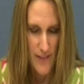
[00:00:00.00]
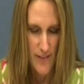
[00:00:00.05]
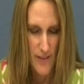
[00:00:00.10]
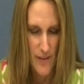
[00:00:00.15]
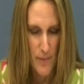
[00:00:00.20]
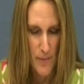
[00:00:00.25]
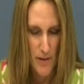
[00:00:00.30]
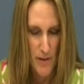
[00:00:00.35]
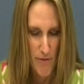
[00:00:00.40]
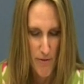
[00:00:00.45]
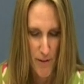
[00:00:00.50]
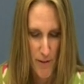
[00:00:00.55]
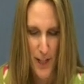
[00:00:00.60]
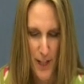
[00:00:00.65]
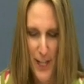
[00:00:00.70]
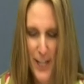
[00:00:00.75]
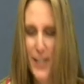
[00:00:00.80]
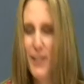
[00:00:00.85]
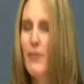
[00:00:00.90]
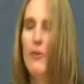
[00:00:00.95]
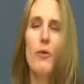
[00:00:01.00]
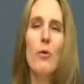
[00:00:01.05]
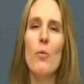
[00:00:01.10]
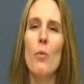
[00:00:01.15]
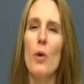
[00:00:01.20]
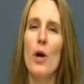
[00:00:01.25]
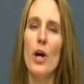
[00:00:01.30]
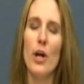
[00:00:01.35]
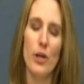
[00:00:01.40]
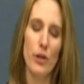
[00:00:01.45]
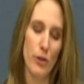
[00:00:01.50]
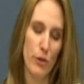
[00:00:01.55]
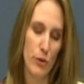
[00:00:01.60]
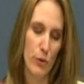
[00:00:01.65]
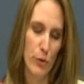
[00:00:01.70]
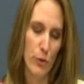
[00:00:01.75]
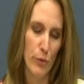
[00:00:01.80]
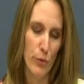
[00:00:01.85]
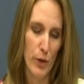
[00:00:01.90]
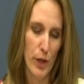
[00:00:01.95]
these can be fun, where
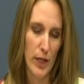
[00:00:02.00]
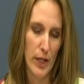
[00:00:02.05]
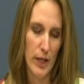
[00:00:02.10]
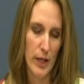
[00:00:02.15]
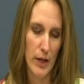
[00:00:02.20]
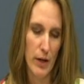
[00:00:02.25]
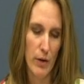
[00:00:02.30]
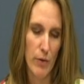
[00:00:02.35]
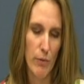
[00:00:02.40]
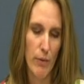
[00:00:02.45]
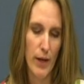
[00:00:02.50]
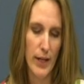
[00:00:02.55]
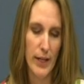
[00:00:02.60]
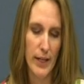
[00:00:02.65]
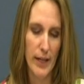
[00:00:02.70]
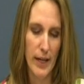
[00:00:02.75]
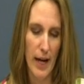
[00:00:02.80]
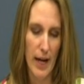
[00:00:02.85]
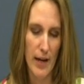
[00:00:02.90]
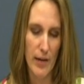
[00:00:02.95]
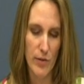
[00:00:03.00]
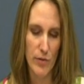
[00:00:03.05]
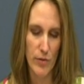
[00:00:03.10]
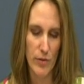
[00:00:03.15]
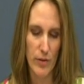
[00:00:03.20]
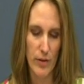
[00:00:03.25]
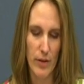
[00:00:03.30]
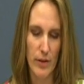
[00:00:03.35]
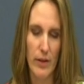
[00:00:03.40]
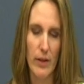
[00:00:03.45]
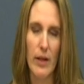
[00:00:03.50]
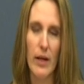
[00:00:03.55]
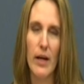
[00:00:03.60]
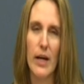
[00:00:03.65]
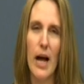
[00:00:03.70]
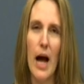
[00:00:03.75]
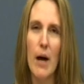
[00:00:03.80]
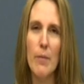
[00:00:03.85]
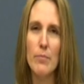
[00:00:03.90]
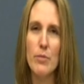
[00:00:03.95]
you recognize the
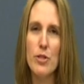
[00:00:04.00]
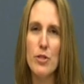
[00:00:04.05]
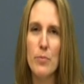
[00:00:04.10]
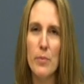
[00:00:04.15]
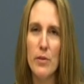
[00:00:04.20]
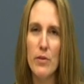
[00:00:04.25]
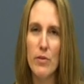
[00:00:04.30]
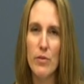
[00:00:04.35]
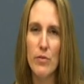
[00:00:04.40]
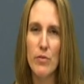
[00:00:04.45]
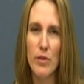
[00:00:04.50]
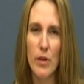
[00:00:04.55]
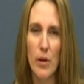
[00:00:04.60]
accomplishments